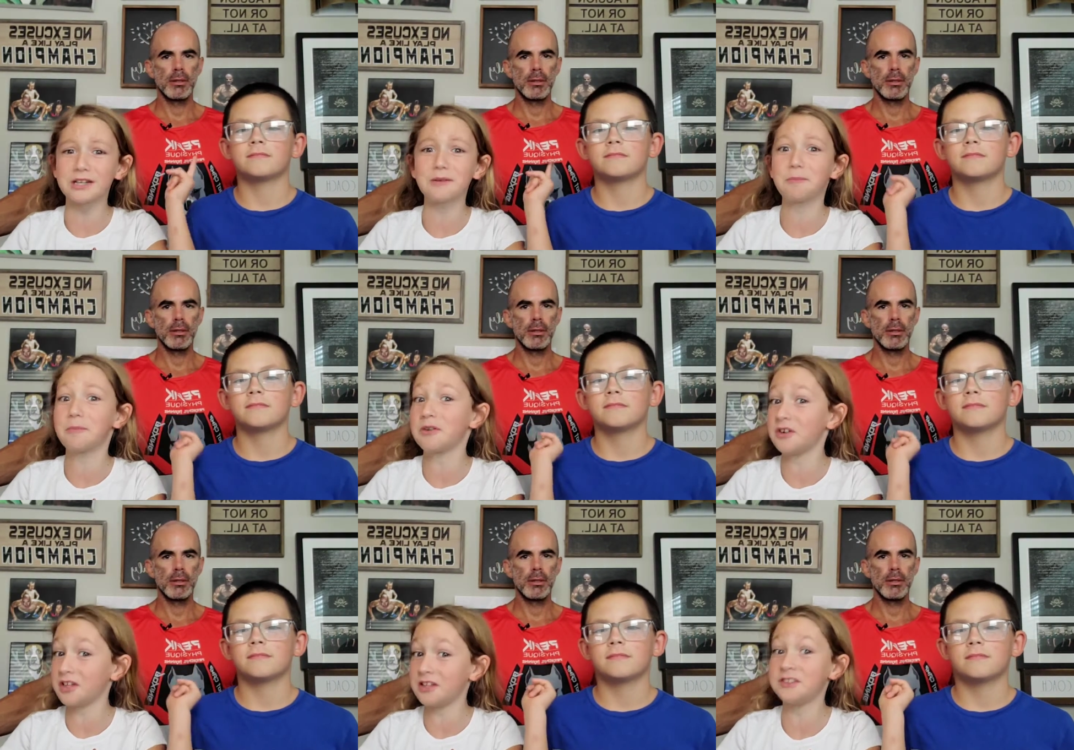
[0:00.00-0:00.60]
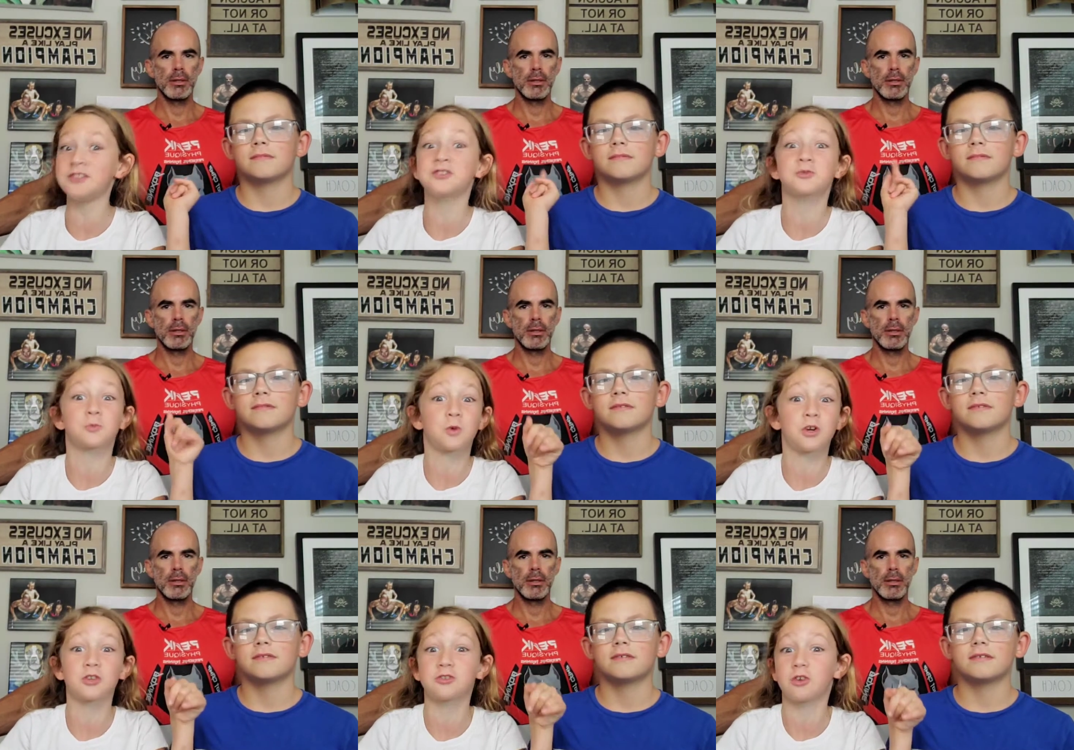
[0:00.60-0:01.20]
Speaker 1: put in swear
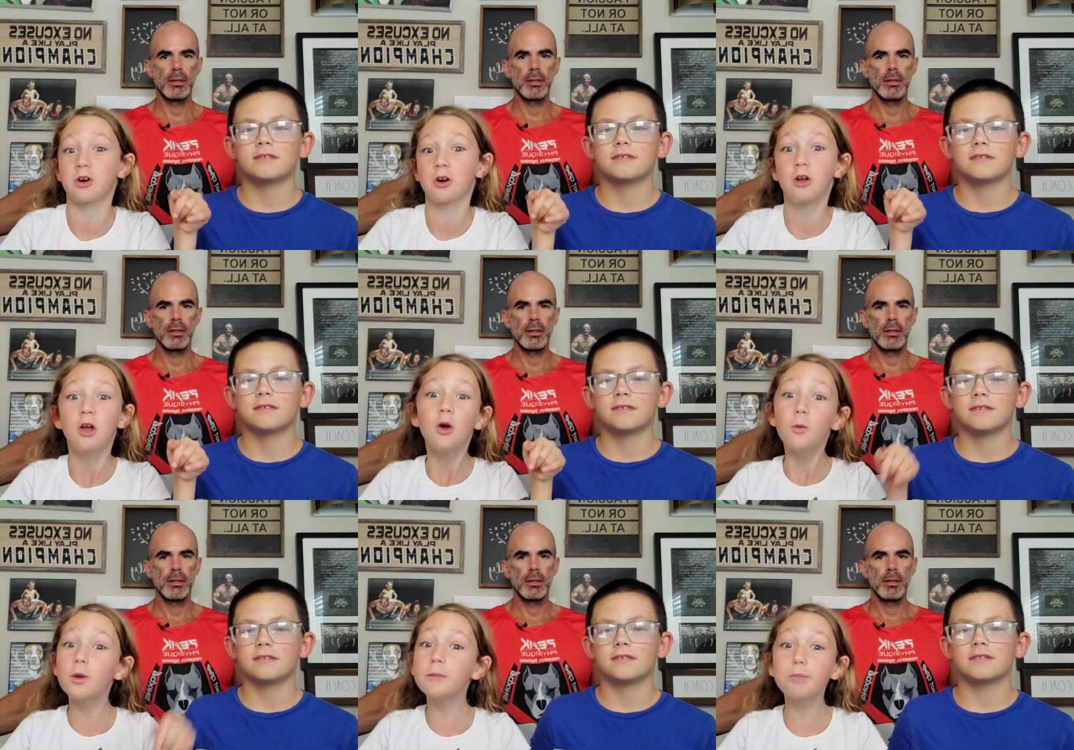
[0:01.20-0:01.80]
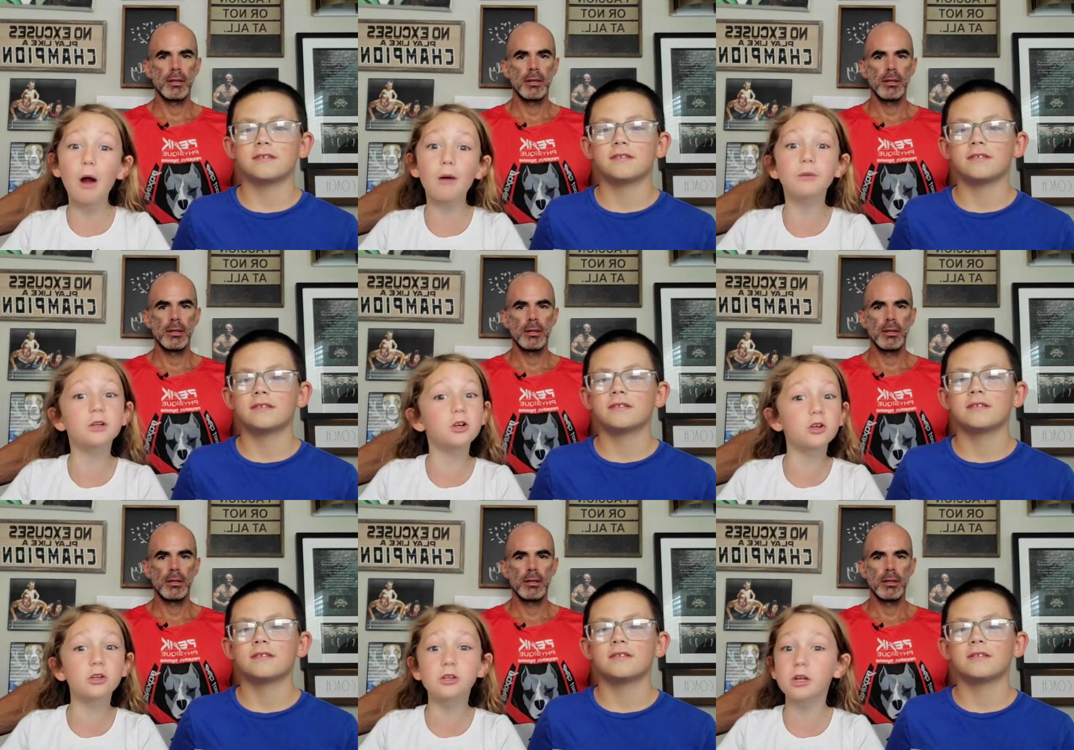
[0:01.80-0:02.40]
we probably
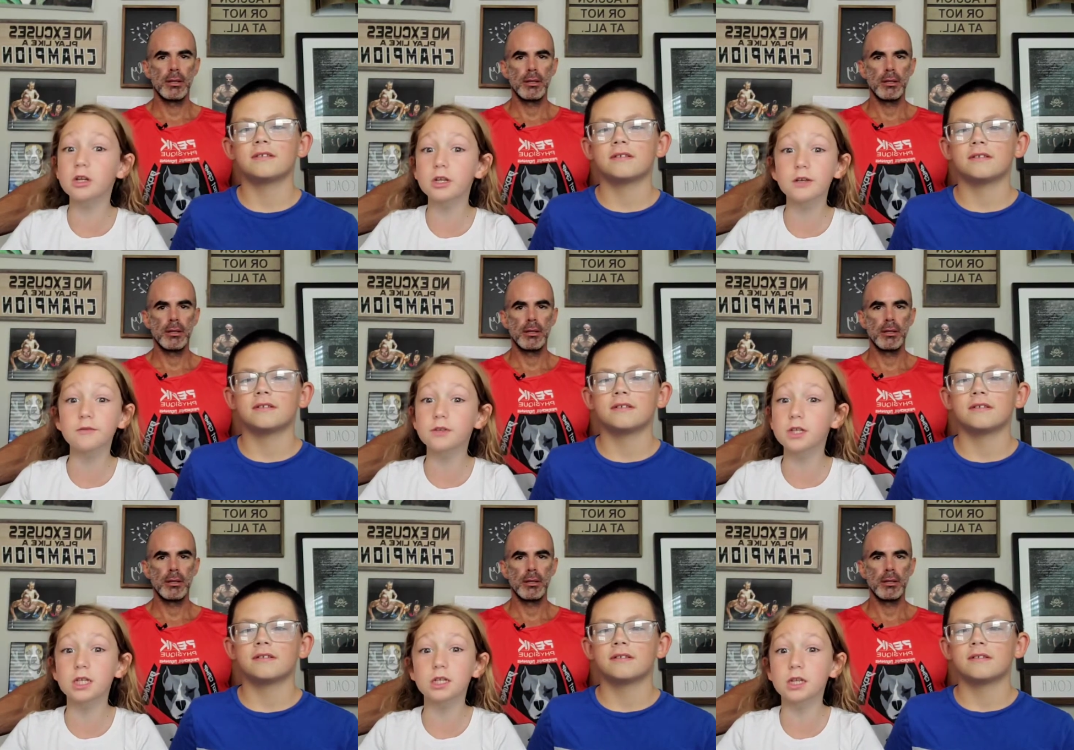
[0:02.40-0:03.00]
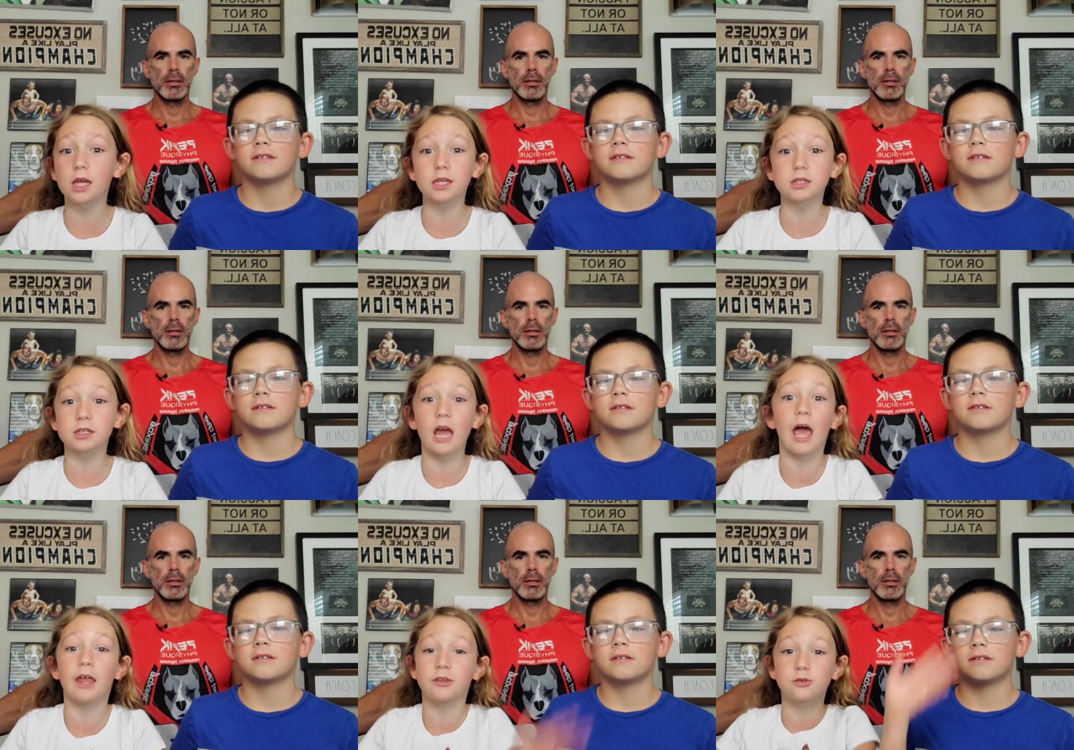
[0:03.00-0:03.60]
aren't gonna even need like
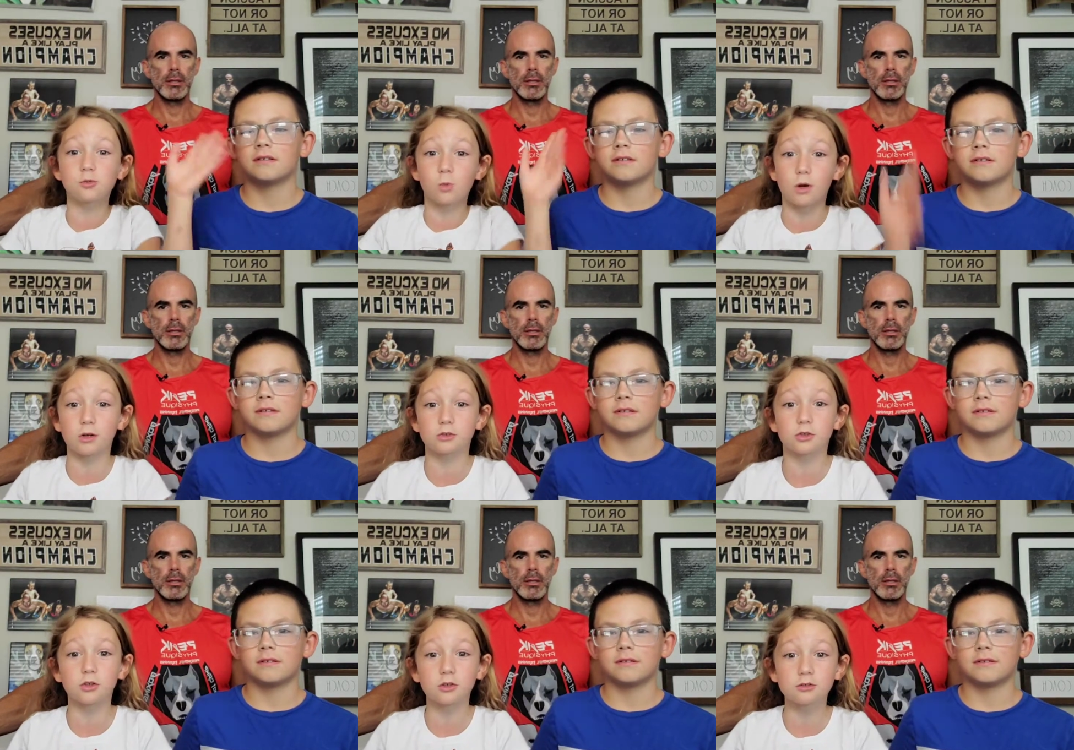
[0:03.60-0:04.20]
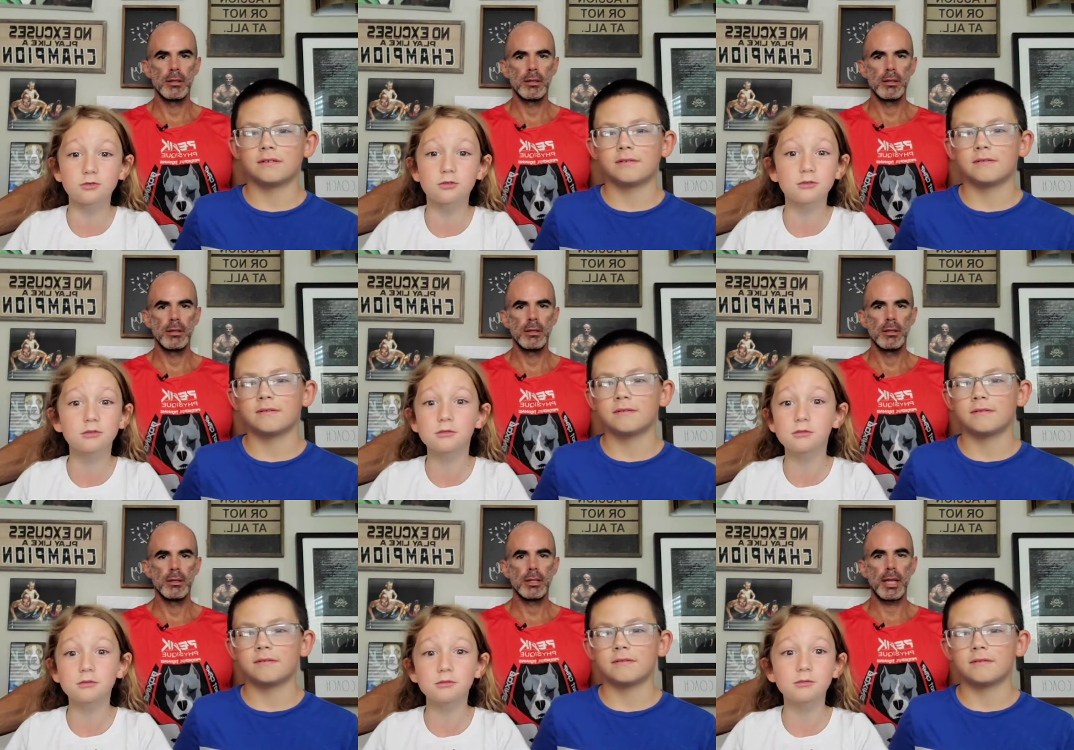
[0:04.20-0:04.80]
ten sweaters.
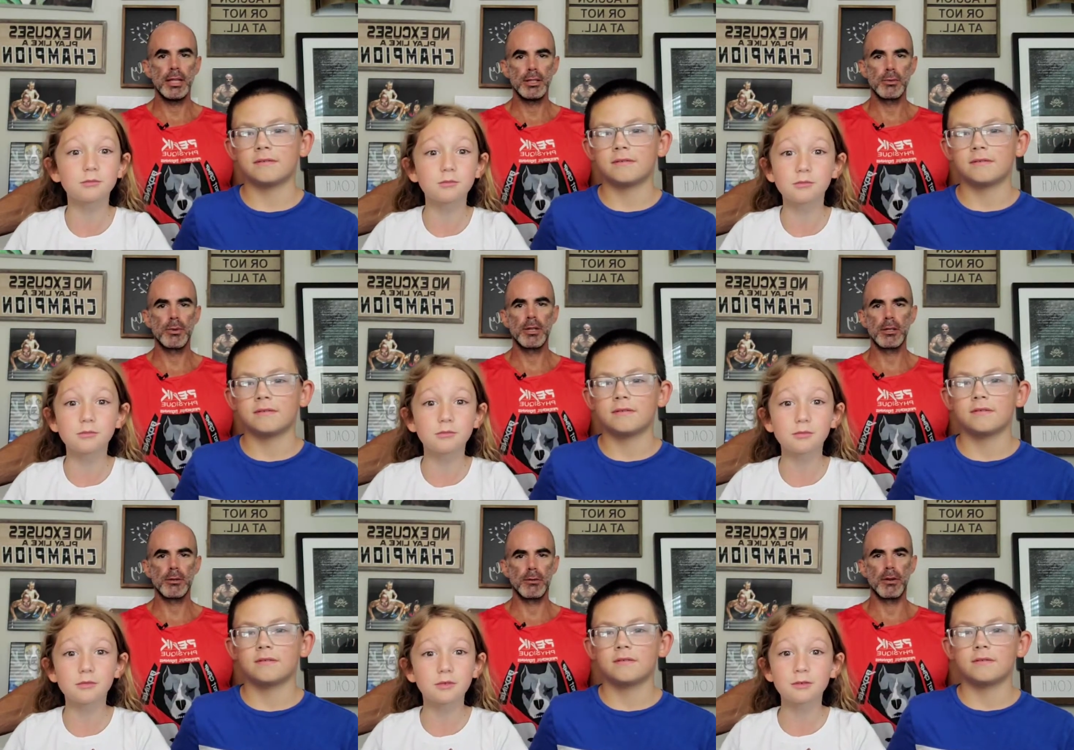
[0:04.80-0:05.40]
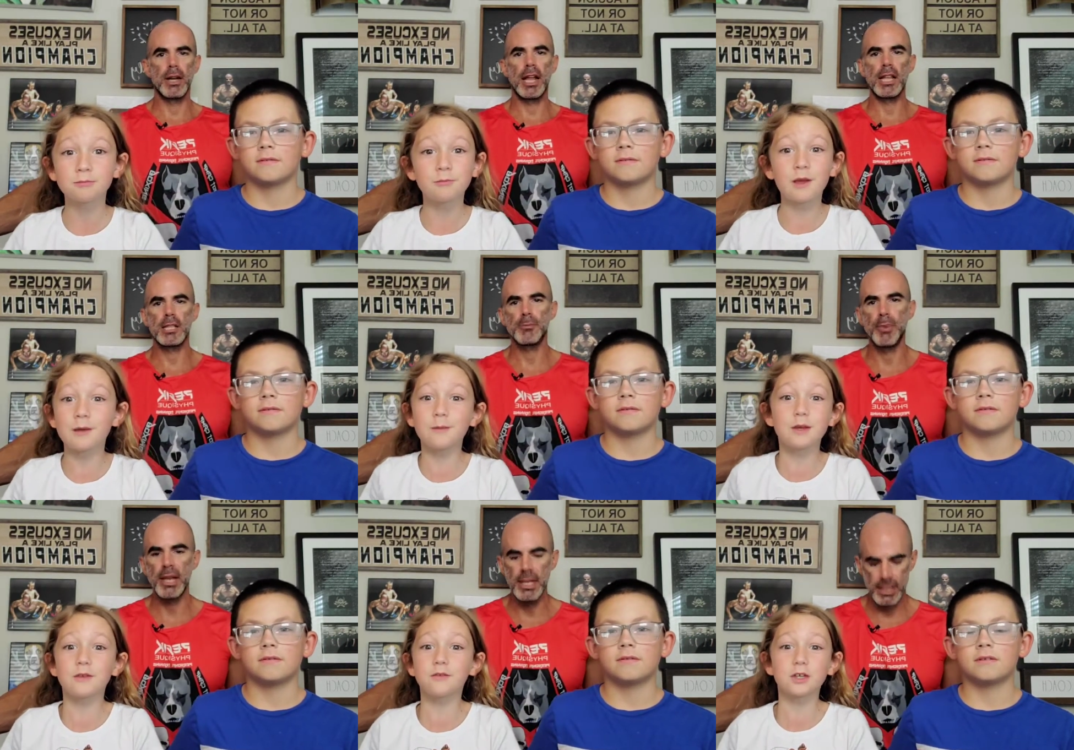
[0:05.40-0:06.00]
Speaker 2: Ten sweaters gonna run out of
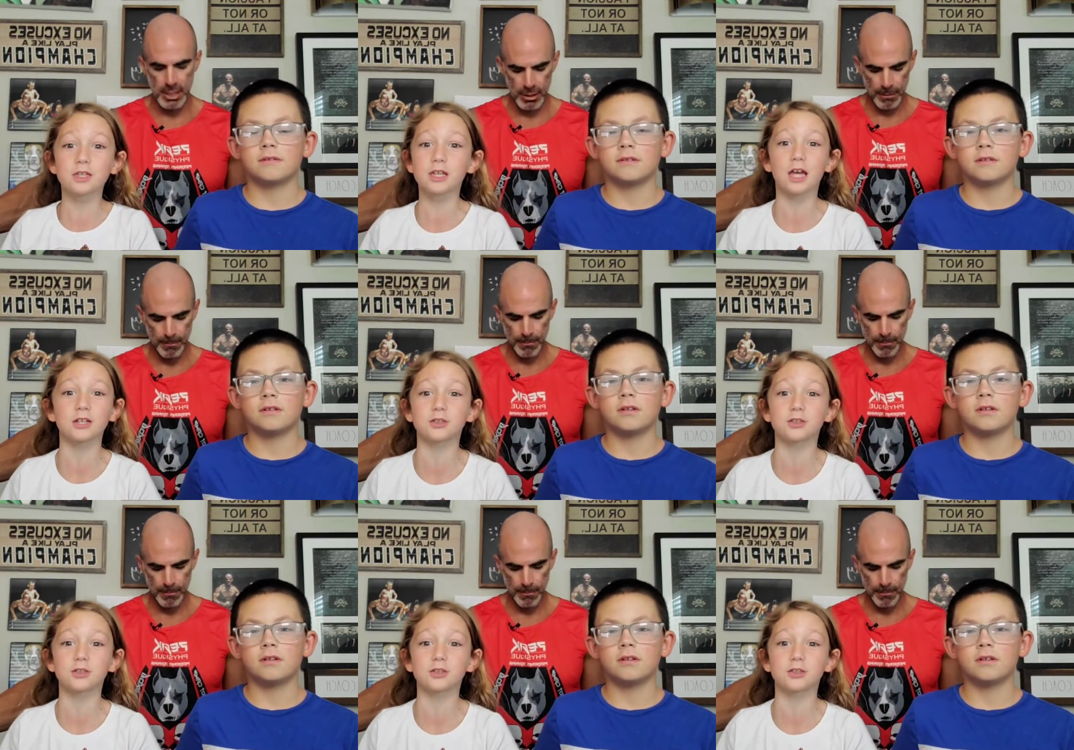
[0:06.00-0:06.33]
Maybe space. even like